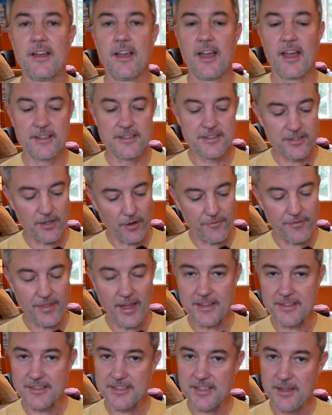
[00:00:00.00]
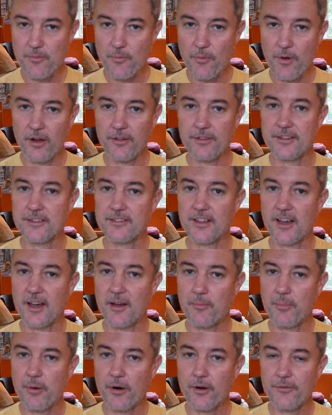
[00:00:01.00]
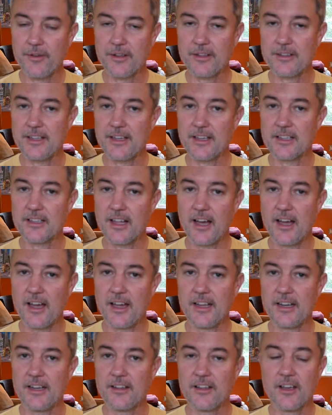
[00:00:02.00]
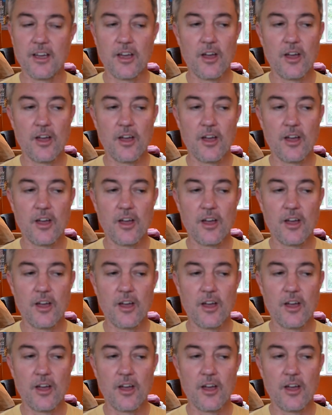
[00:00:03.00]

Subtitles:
And so if that seam weld is not perfectly aligned,